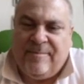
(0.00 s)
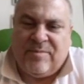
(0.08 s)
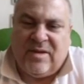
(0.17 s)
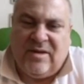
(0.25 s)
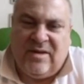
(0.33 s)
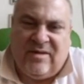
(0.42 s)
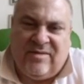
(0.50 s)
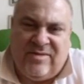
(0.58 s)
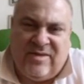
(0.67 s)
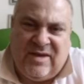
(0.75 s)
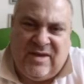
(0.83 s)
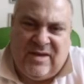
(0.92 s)

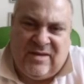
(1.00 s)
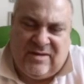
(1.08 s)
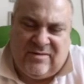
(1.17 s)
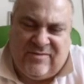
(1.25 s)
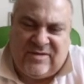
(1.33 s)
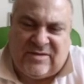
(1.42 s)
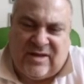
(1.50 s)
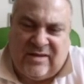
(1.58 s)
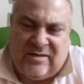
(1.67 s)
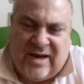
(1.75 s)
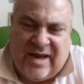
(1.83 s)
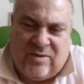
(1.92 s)
this
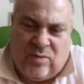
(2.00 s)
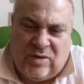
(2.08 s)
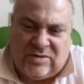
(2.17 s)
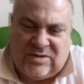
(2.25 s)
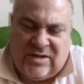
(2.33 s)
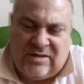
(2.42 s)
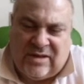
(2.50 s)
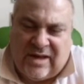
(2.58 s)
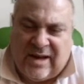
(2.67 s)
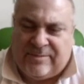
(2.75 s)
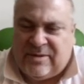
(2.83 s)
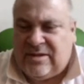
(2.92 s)
trend line was
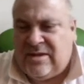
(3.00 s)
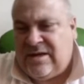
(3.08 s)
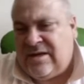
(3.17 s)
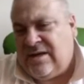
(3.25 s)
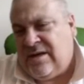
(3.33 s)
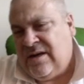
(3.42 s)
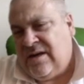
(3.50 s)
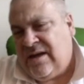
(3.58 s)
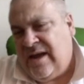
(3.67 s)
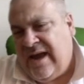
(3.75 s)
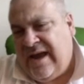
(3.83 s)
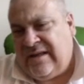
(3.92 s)
interrupted here,
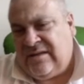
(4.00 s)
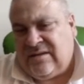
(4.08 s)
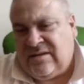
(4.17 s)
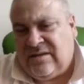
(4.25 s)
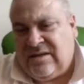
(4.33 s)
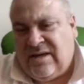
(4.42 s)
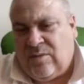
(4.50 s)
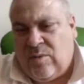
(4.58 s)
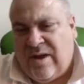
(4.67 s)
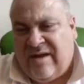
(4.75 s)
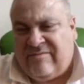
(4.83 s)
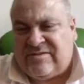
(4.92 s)
and here
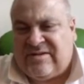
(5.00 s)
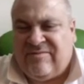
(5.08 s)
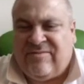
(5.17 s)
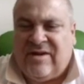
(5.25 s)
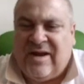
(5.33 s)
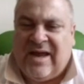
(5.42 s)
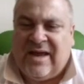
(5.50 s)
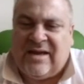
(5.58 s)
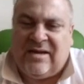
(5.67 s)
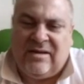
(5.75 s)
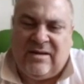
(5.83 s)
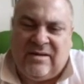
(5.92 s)
we have something
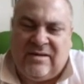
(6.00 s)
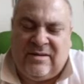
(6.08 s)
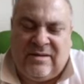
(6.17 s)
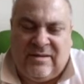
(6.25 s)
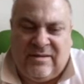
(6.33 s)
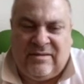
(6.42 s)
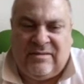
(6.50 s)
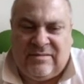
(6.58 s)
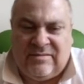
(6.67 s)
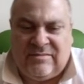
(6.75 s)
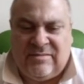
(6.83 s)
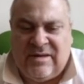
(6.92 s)
like,
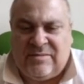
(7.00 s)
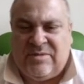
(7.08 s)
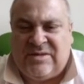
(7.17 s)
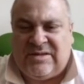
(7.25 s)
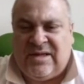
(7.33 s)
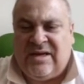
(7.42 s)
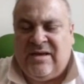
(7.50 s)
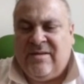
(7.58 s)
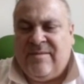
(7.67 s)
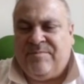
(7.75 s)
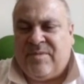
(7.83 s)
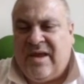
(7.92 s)
let me say,
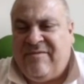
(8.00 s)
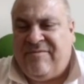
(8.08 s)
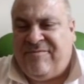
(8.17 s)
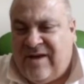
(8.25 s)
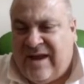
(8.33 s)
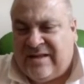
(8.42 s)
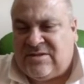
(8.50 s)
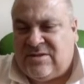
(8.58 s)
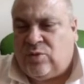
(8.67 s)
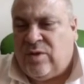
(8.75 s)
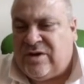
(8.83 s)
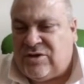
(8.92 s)
a flat
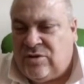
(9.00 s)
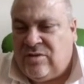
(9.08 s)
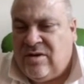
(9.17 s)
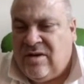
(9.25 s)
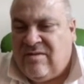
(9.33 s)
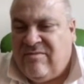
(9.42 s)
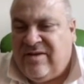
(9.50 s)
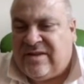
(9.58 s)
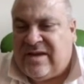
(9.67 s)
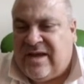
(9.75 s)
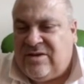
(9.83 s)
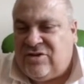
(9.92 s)
situation
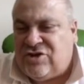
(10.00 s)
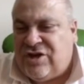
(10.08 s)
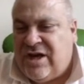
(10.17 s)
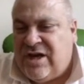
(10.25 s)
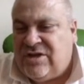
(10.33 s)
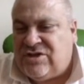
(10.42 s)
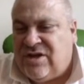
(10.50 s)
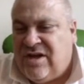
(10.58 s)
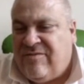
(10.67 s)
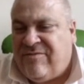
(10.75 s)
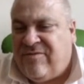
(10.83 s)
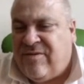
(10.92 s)
that can change
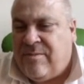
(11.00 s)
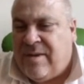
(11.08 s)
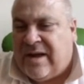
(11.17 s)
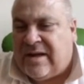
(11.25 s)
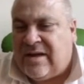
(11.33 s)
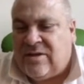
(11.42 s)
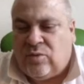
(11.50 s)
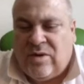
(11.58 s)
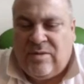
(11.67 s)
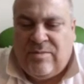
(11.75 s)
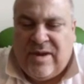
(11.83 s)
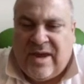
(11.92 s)
if the market
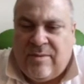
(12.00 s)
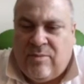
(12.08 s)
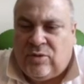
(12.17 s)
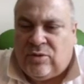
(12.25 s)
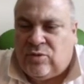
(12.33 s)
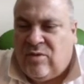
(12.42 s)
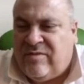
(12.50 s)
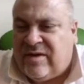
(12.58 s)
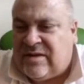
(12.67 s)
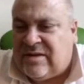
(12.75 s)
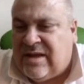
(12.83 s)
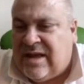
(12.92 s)
will be able to
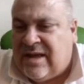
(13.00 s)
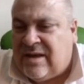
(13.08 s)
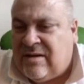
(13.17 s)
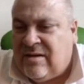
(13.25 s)
overtake